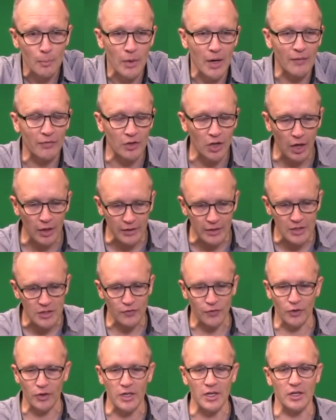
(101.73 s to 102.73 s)
but I've taught
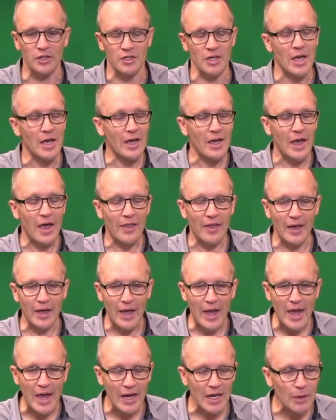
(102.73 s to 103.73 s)
this for years,
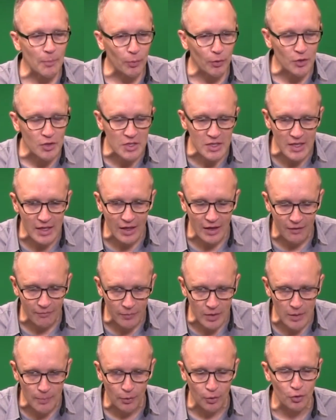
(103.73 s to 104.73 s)
that 80%
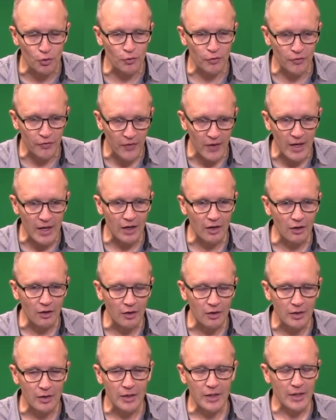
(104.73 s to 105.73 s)
of people who
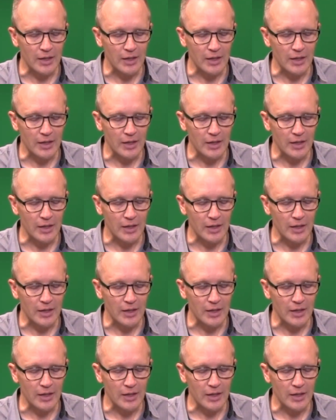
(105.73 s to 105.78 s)
fail